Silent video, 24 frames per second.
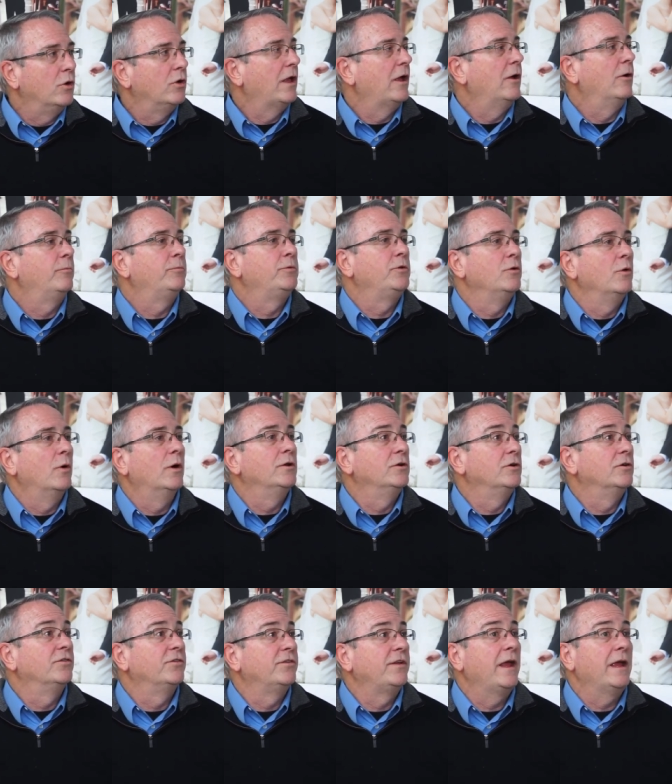they will help
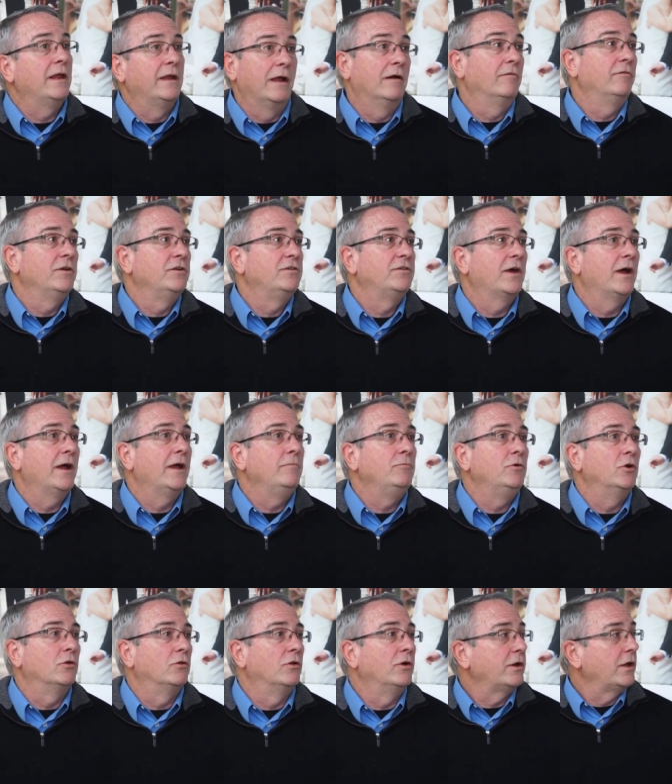you understand. Every
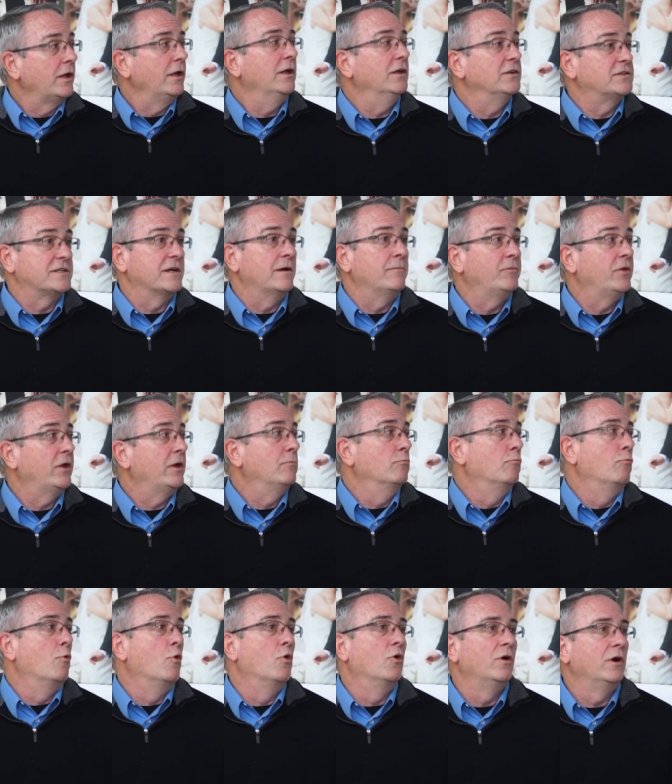time you're looking at
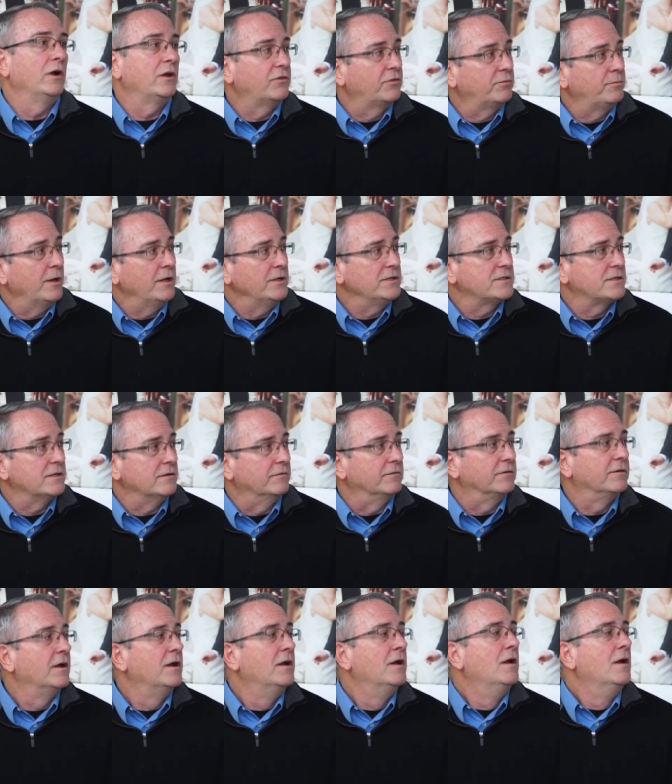something more
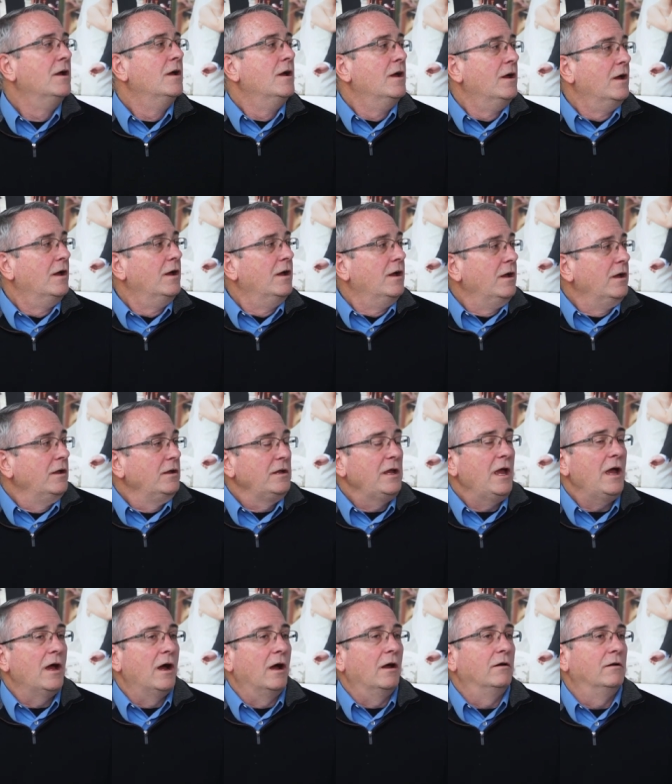expensive. They let you know.
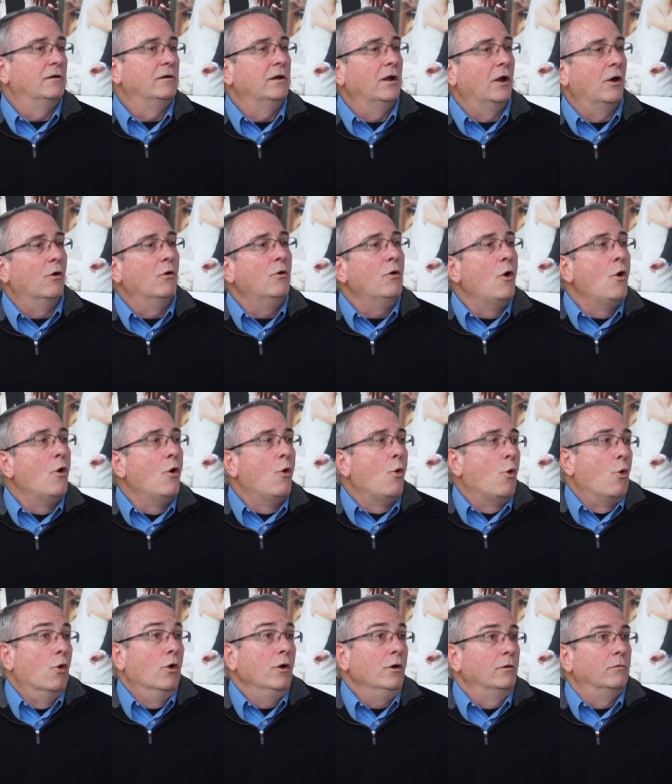Yeah. yeah, you know,
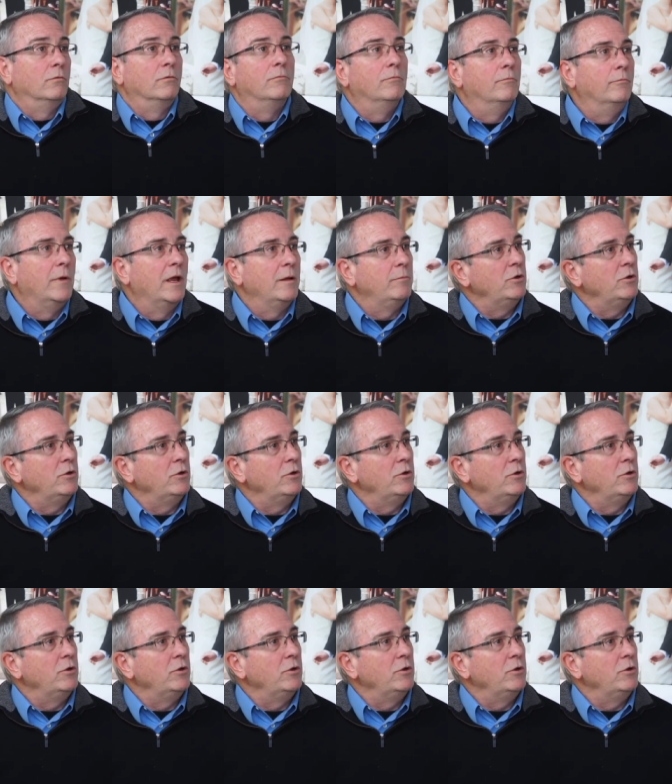or